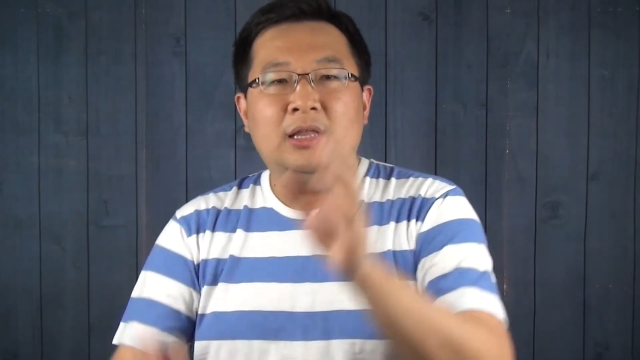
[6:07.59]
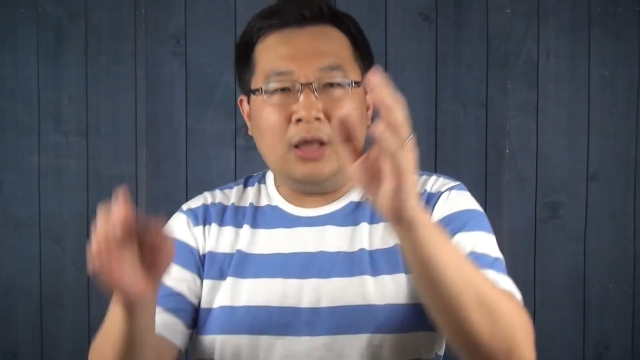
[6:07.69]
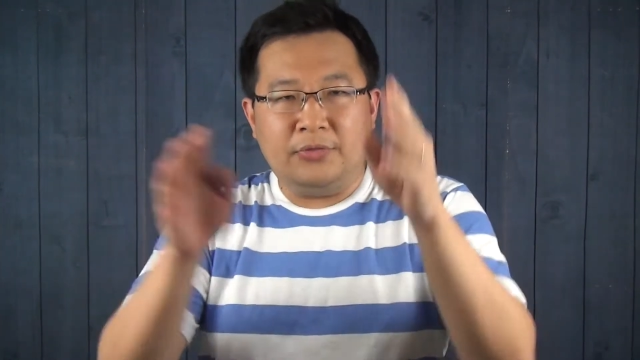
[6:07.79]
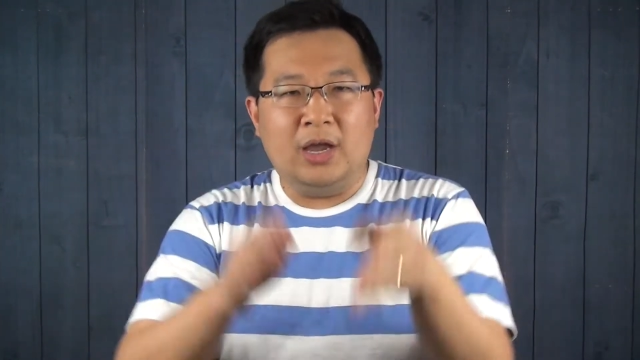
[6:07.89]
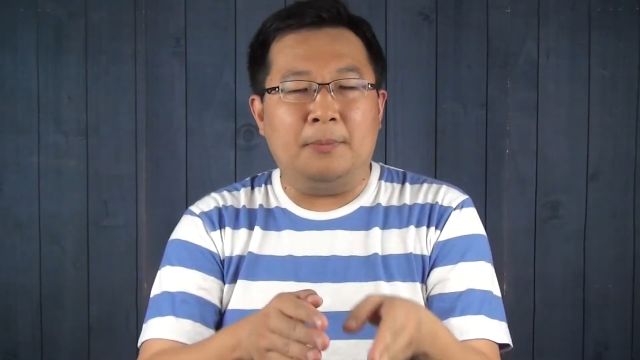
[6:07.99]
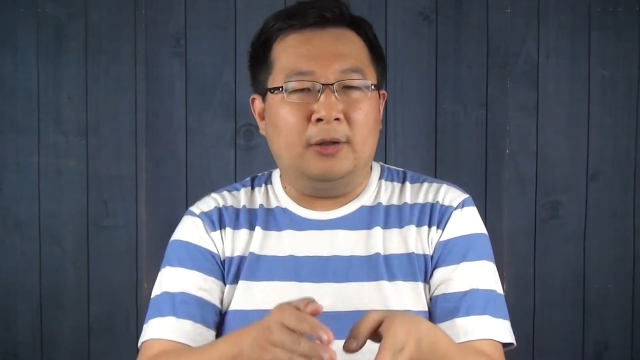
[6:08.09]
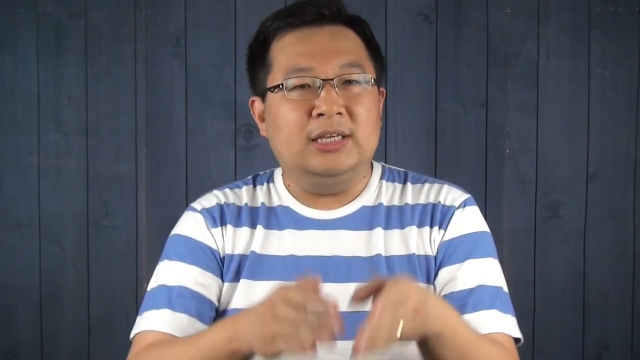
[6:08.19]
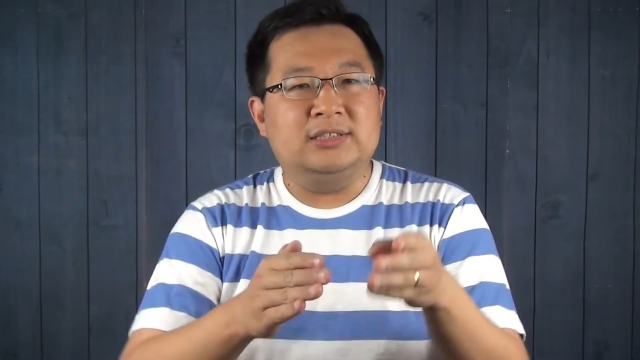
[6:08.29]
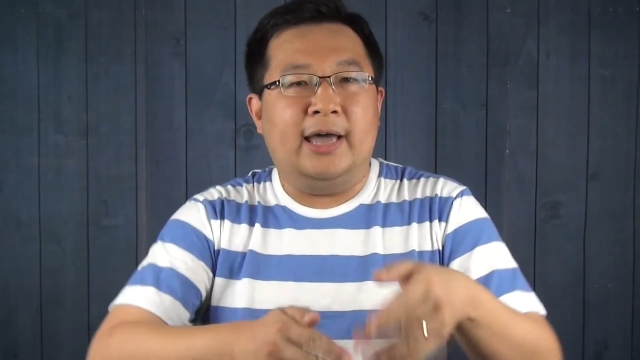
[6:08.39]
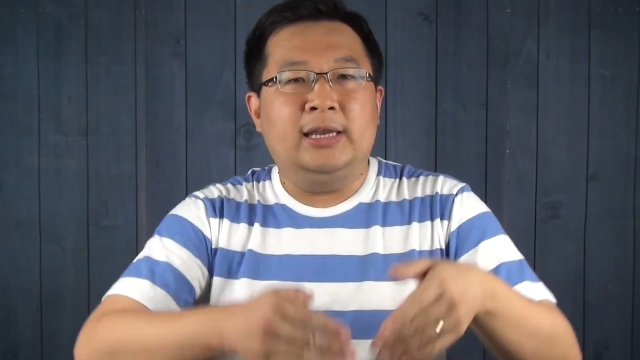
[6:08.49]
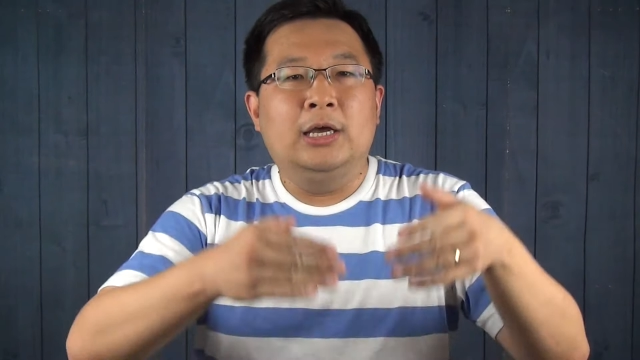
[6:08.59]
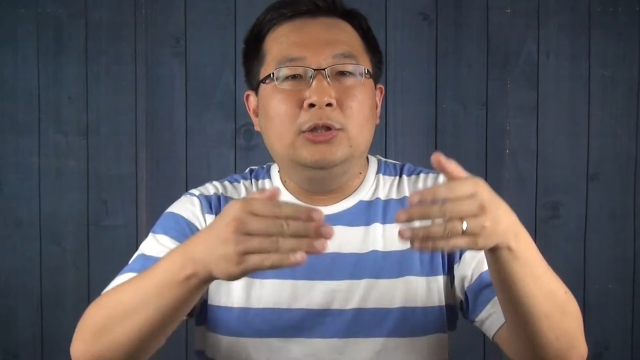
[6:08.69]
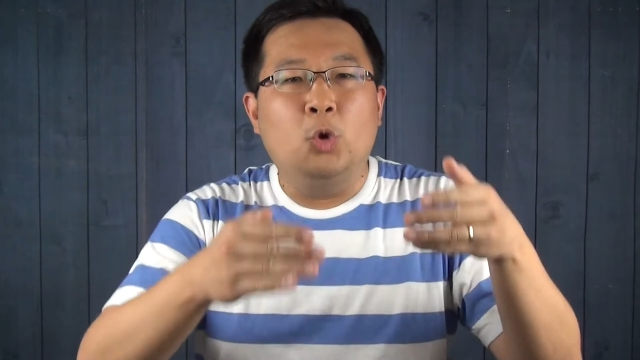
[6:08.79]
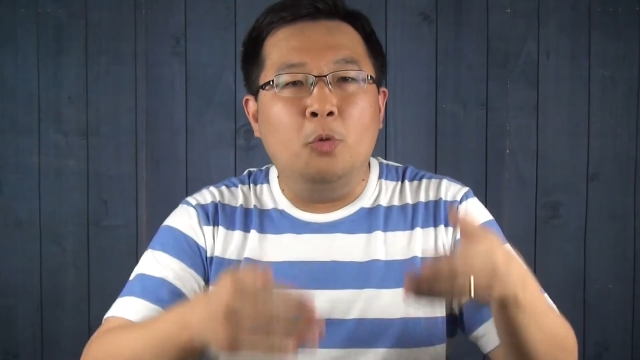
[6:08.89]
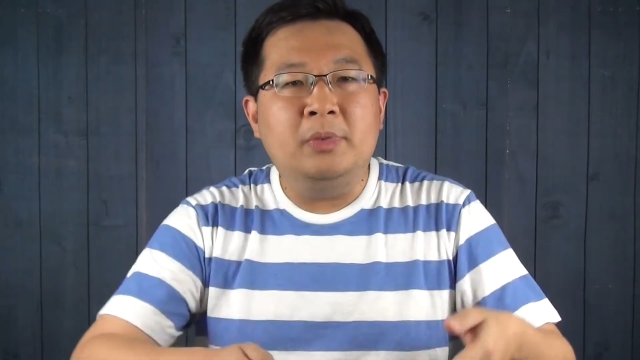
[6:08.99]
Now think about this
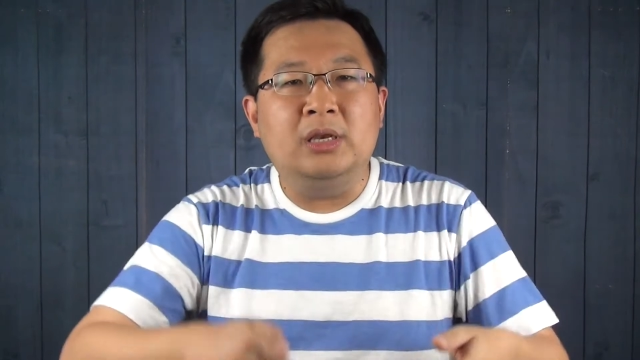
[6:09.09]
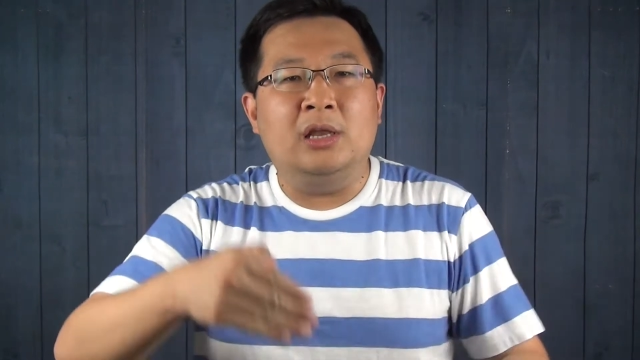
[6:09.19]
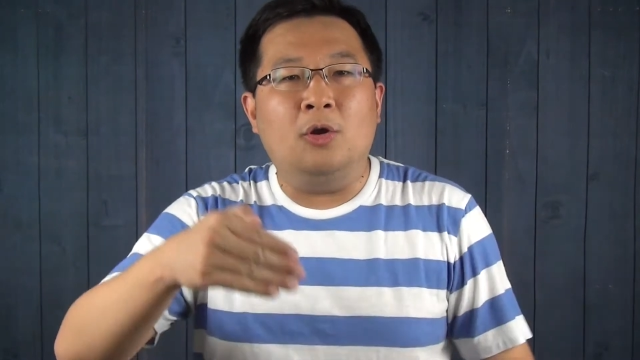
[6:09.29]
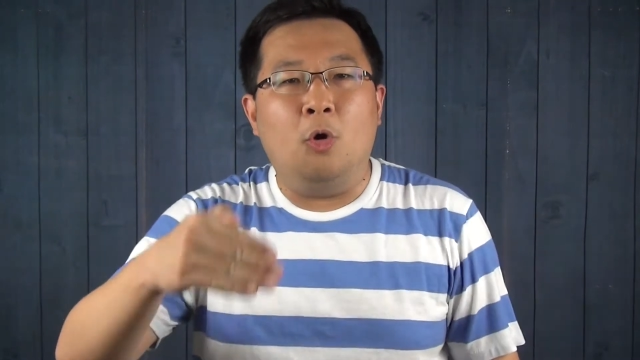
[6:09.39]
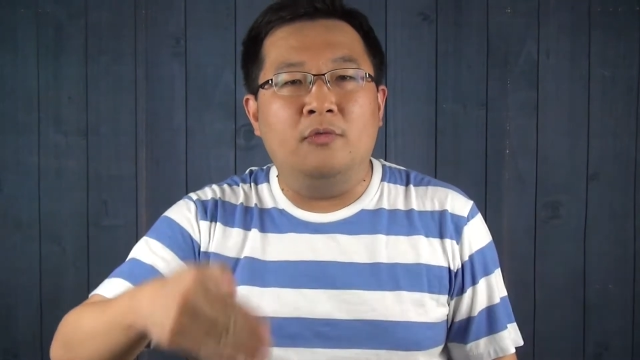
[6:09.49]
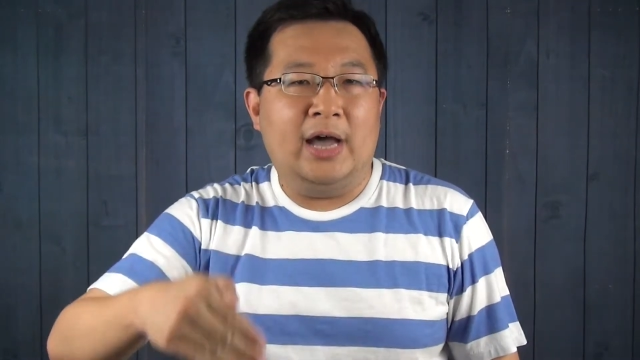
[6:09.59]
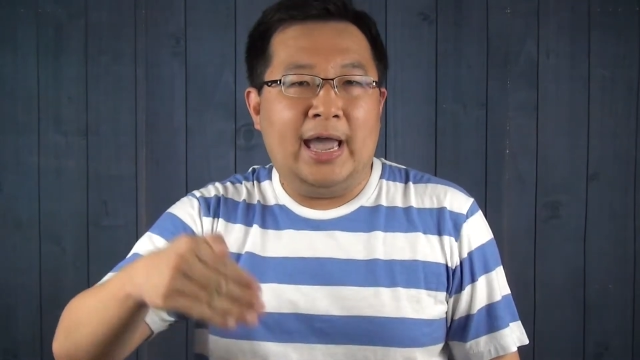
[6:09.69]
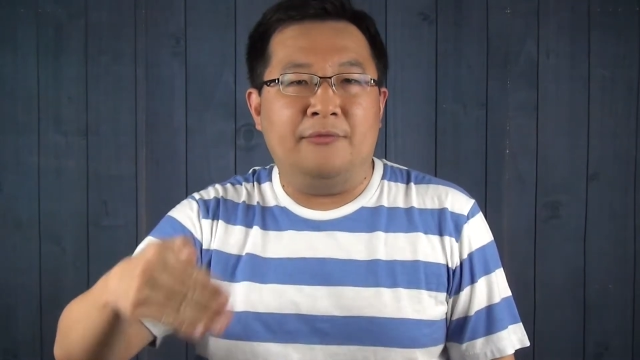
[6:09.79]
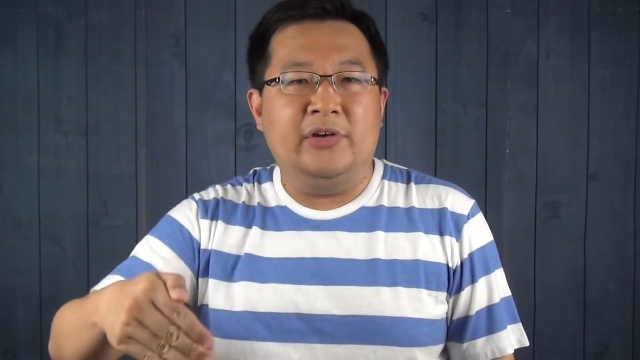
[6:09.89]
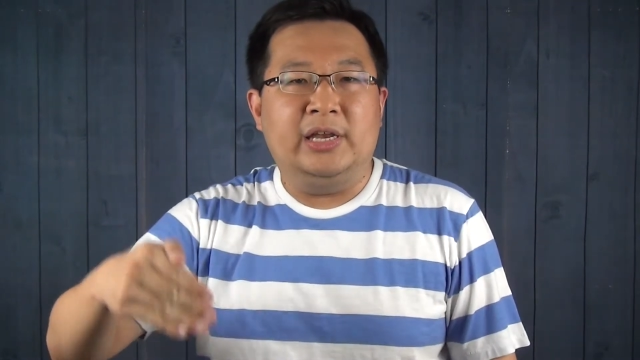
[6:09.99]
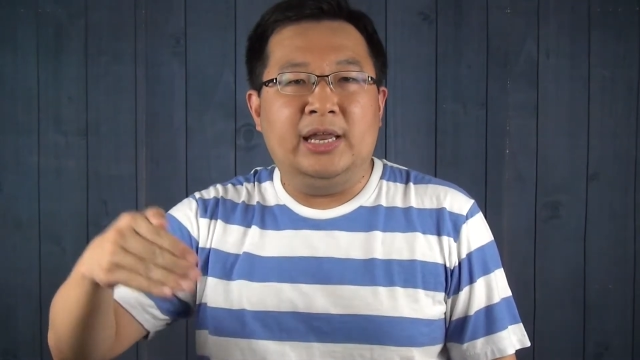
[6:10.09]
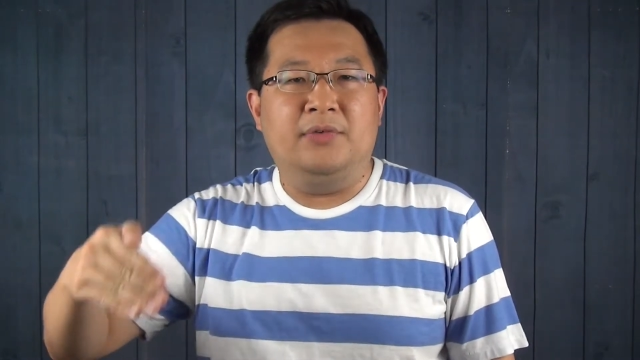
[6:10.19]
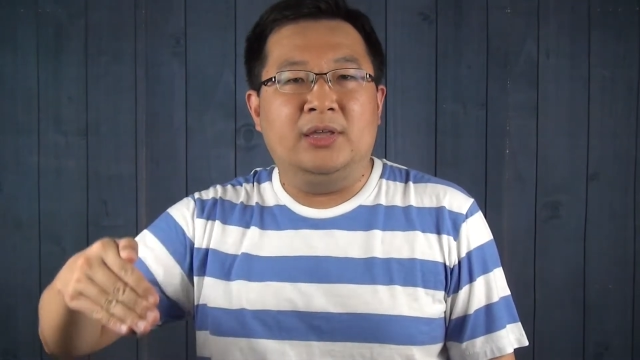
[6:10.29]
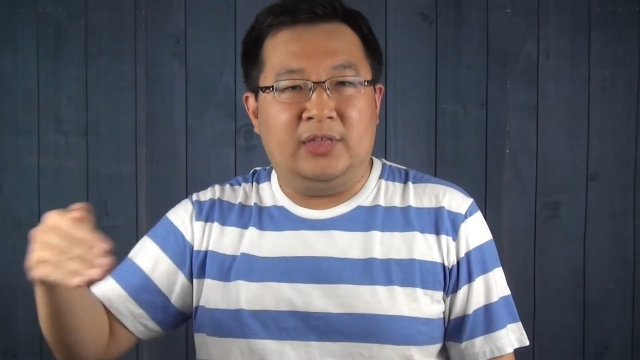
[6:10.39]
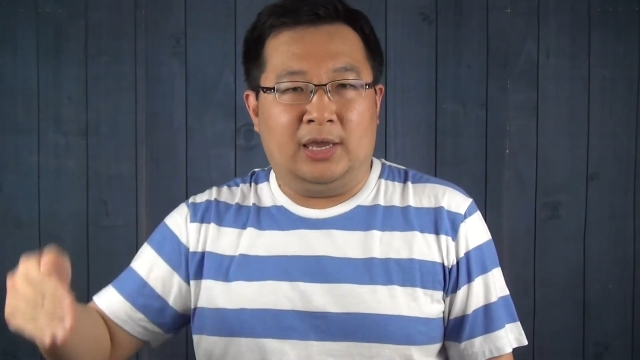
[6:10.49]
like dominion over every
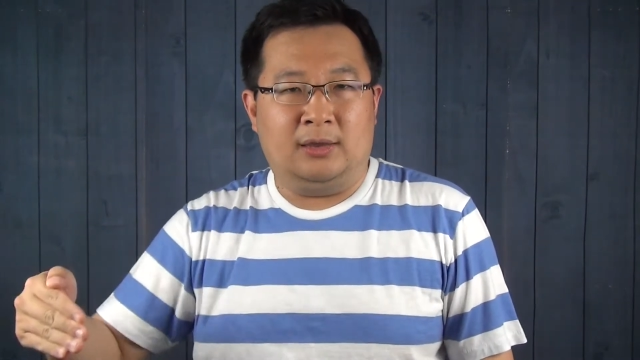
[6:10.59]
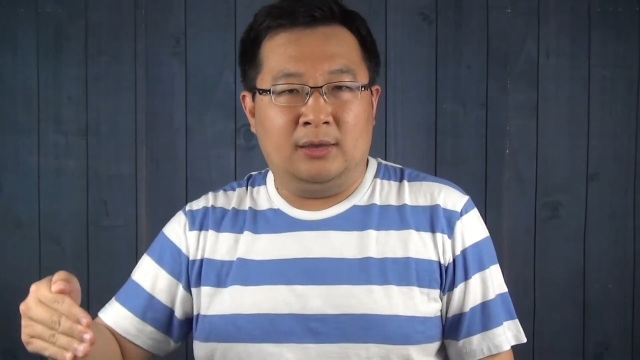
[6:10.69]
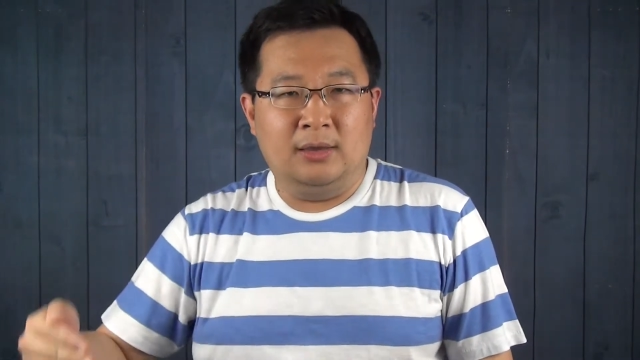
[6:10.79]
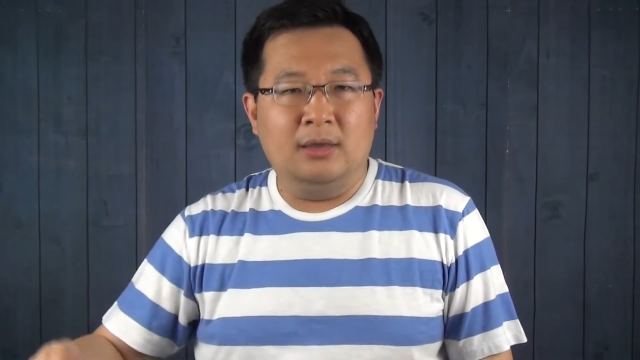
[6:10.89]
living thing.